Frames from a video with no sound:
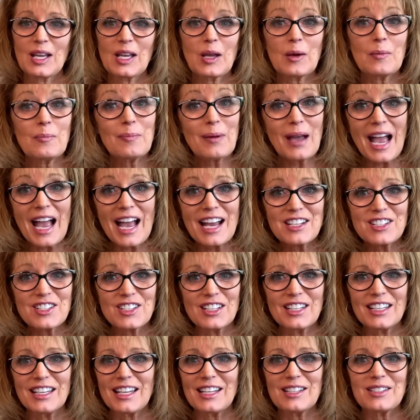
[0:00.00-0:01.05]

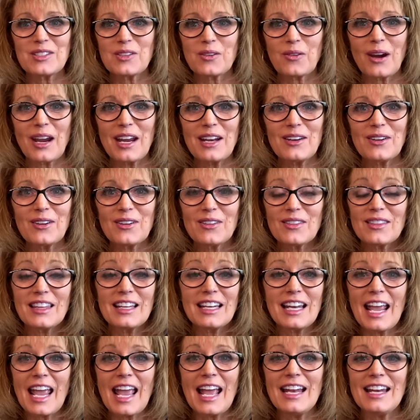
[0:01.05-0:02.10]
Compassion is greater
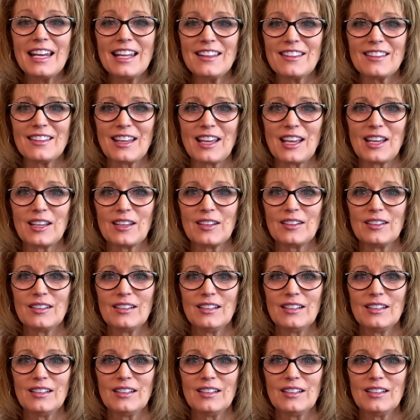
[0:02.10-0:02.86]
than anything.